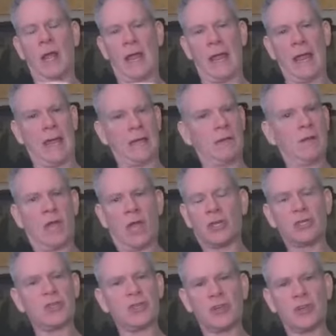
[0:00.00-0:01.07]
And
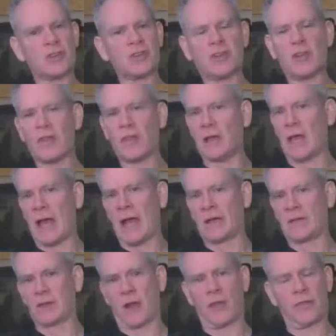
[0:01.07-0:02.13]
just in the
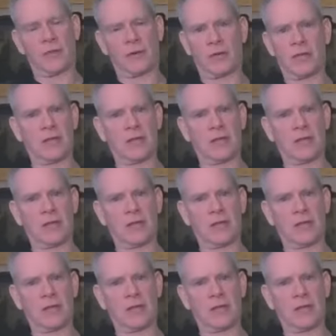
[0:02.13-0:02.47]
last 30